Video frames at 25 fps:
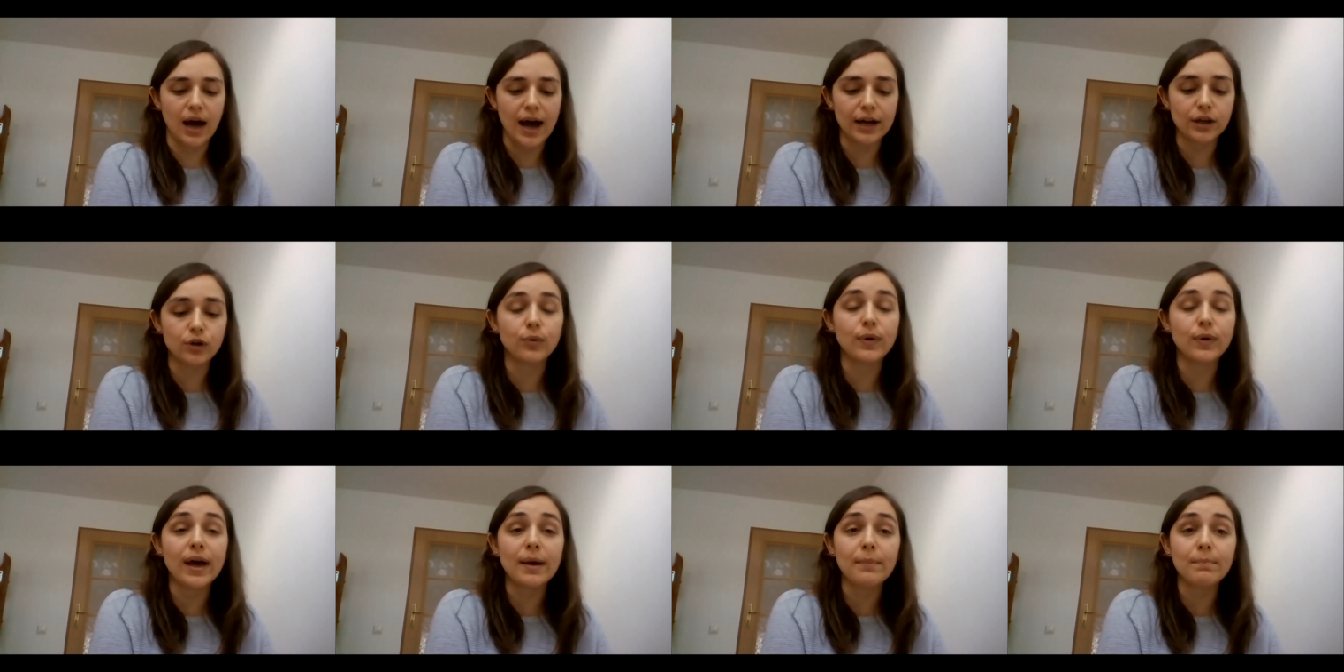
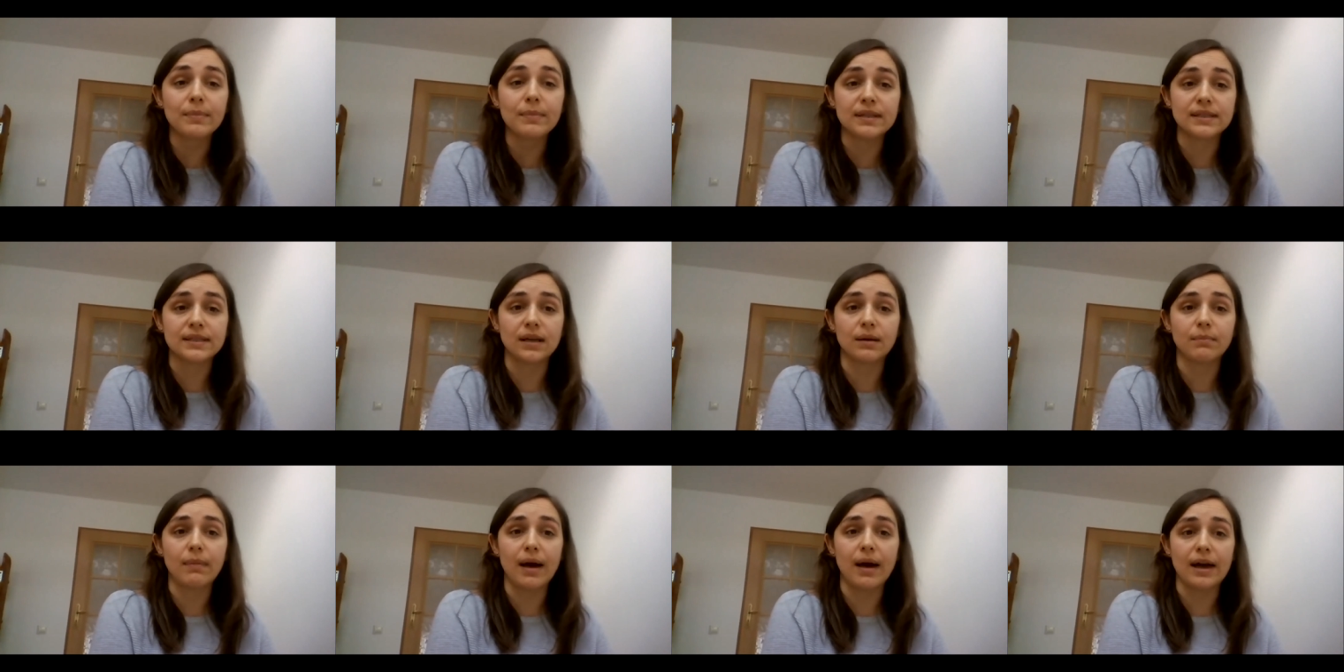IOM
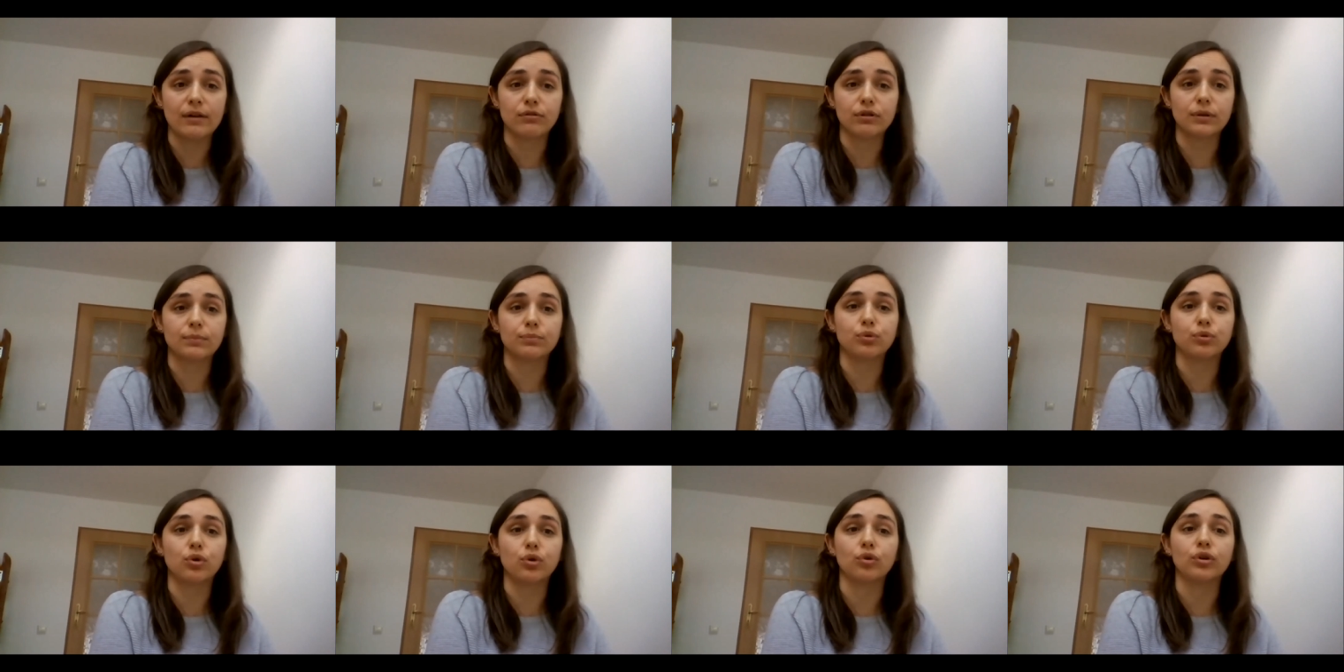Missing
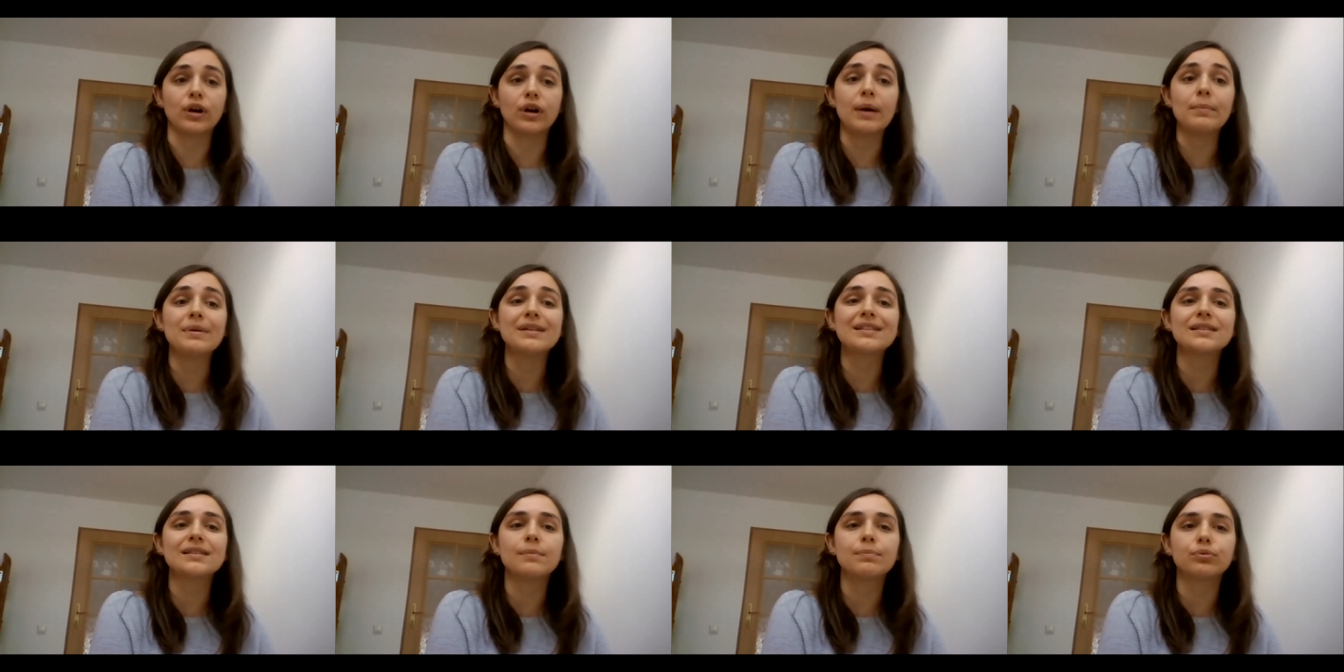Migrant Program
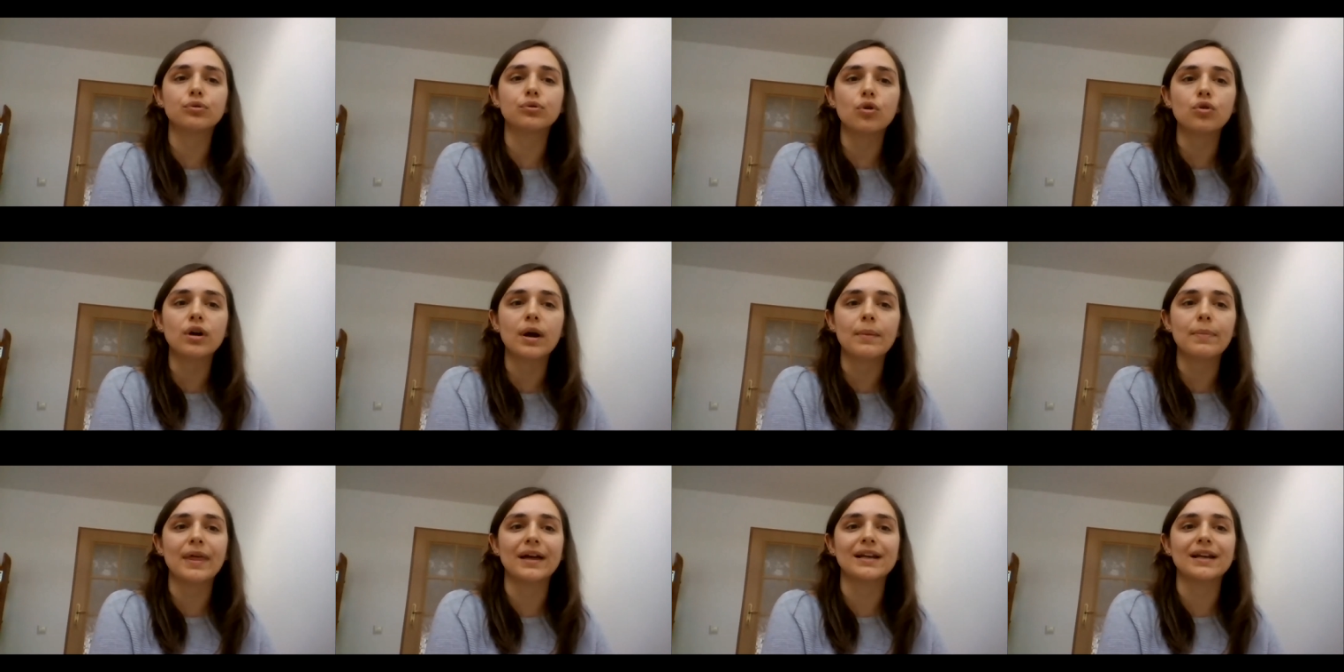is a
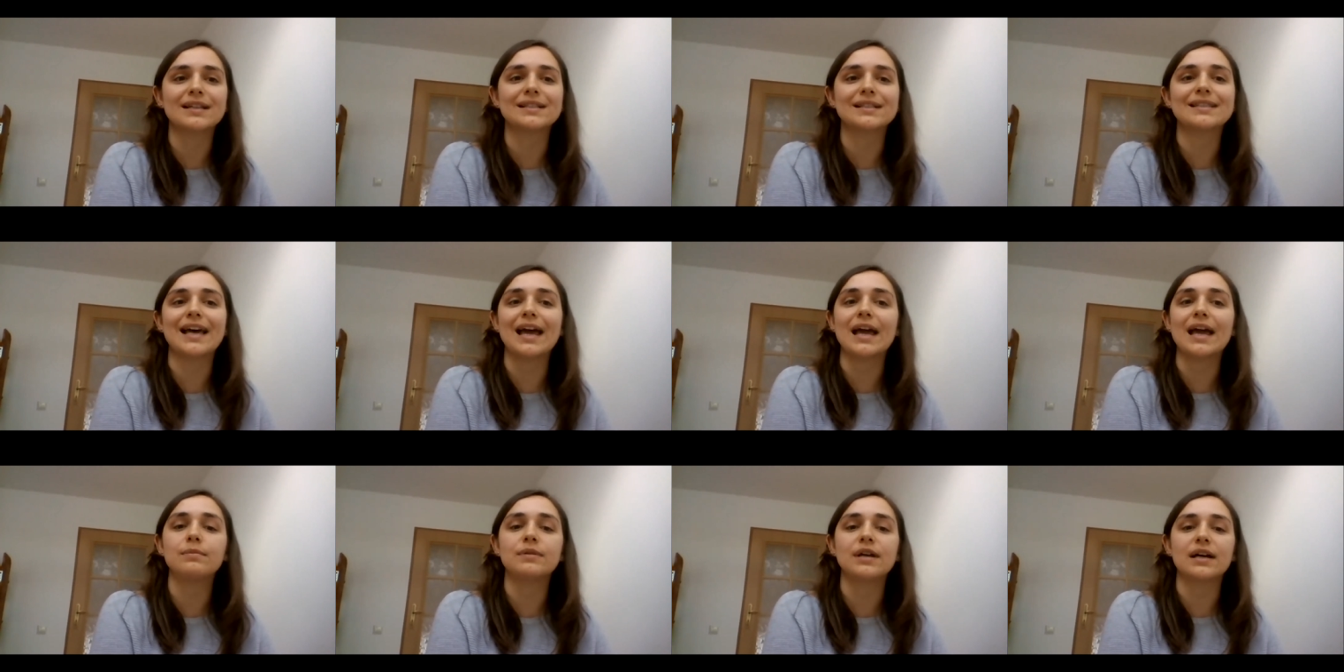program that is
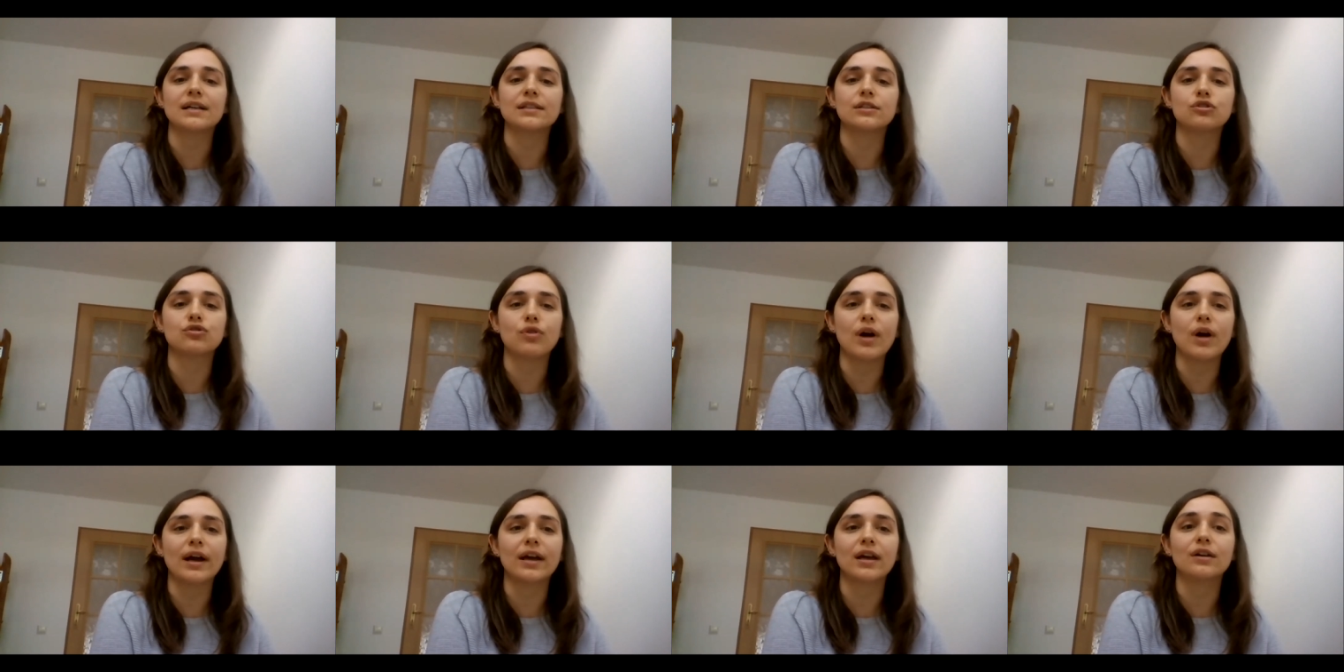aimed at
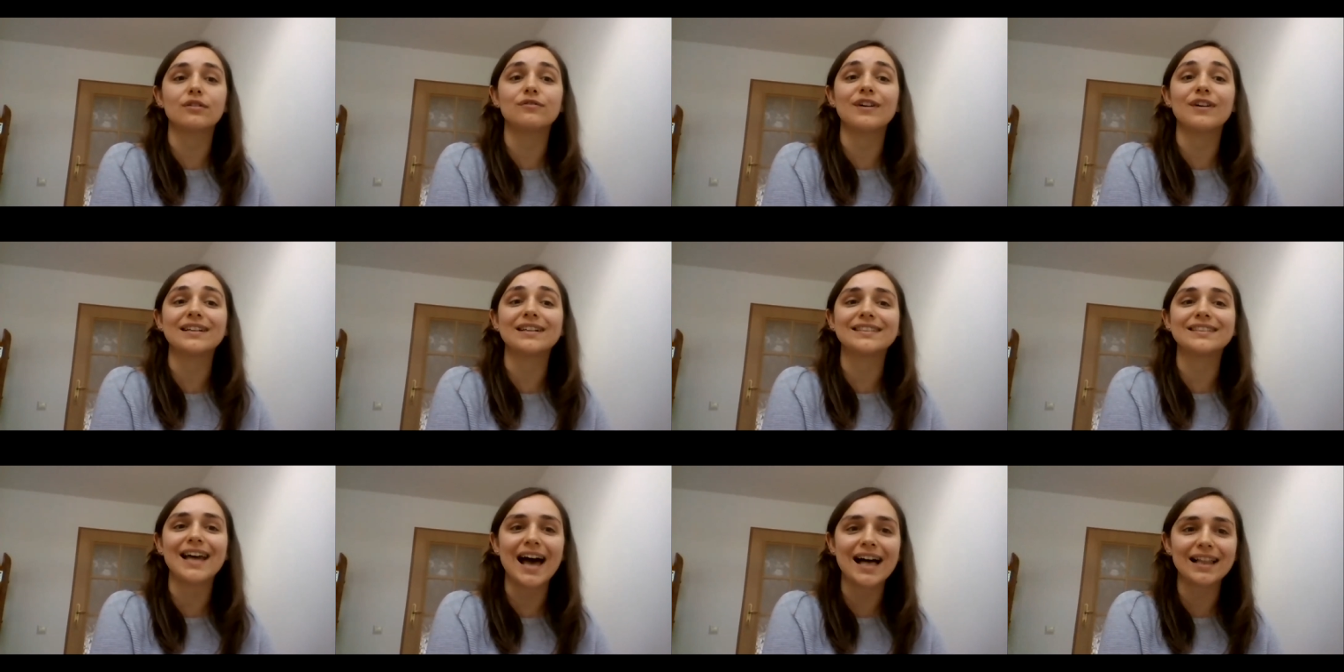tracking
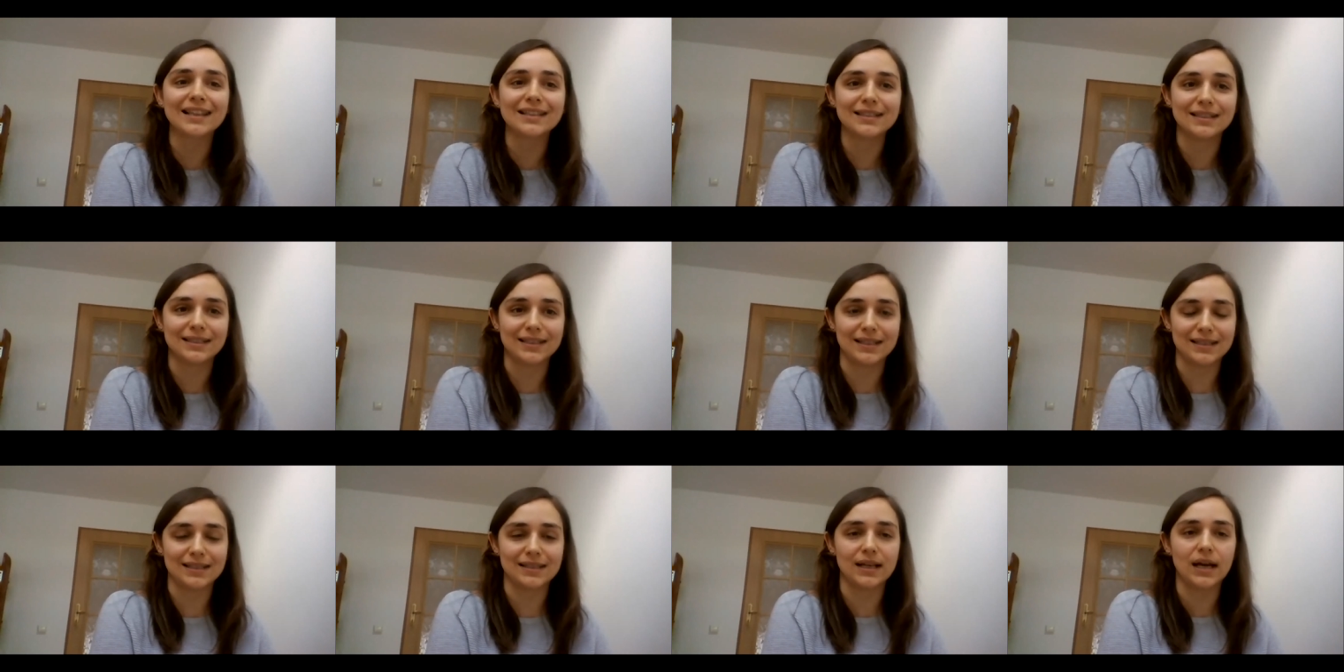
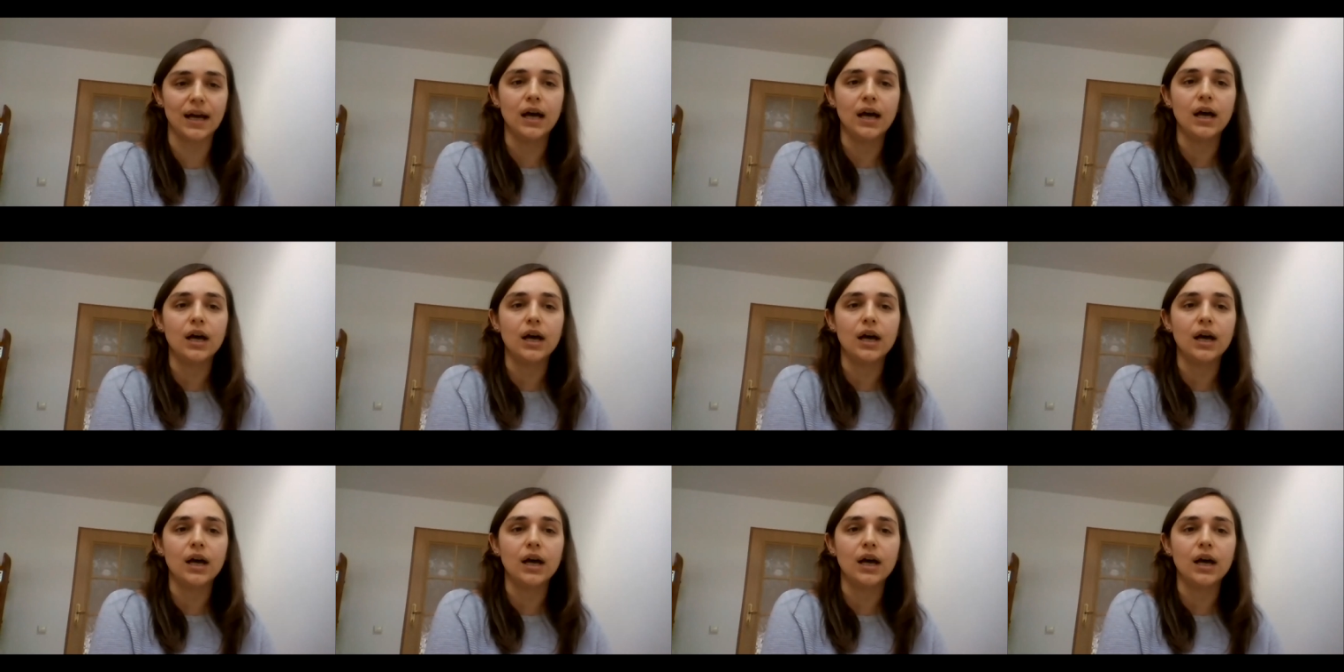fatalities.